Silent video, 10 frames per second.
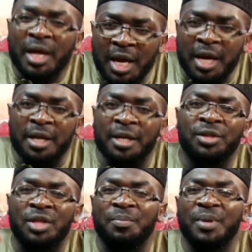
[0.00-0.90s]

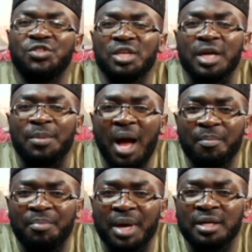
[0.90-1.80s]
in the messenger
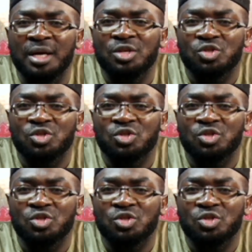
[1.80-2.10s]
Muhammad